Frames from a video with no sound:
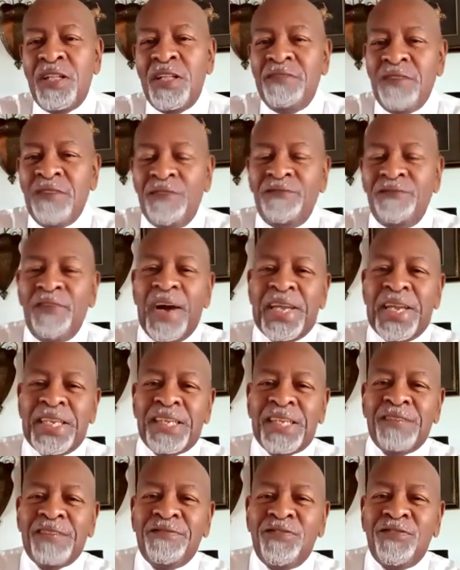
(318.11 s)
but
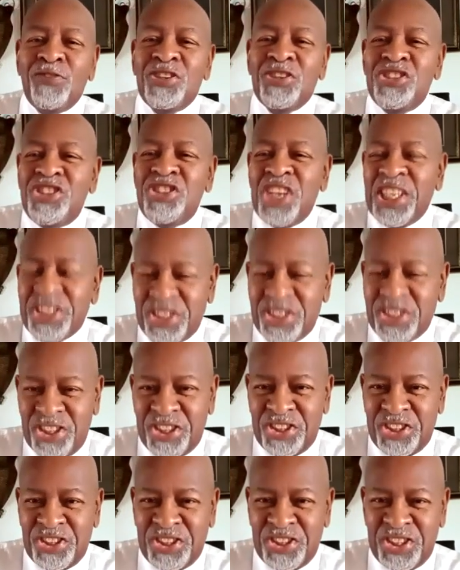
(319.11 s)
fighting for
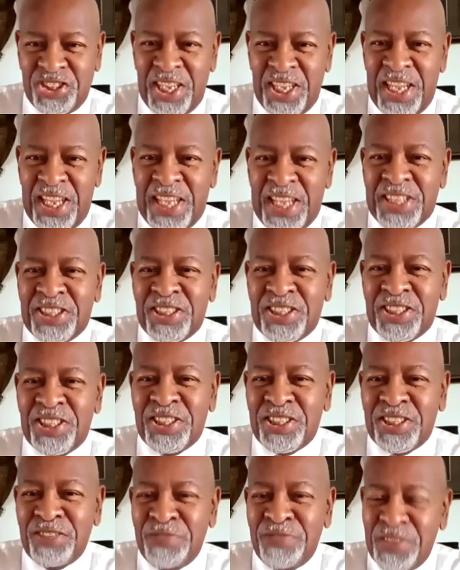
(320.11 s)
justice as a
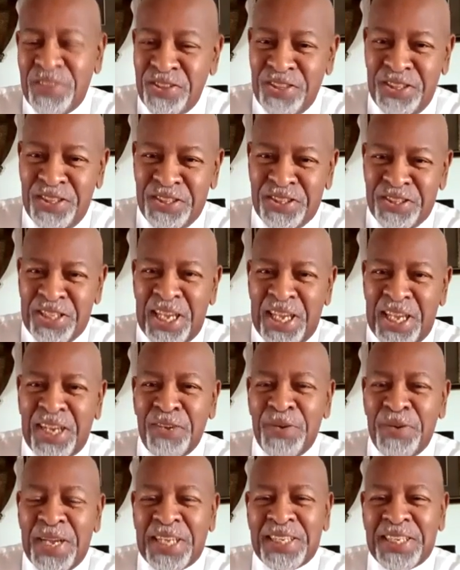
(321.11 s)
civilian. Is that
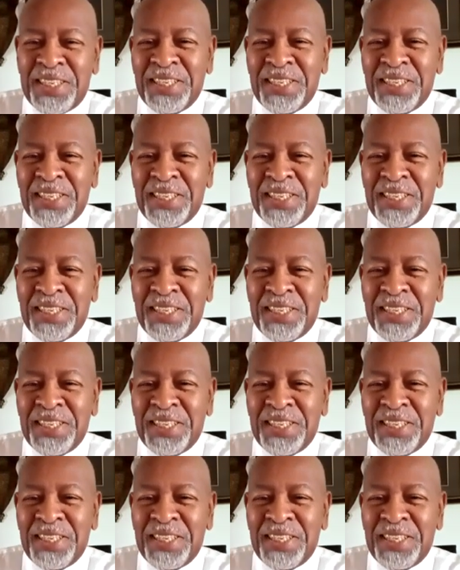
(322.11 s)
correct?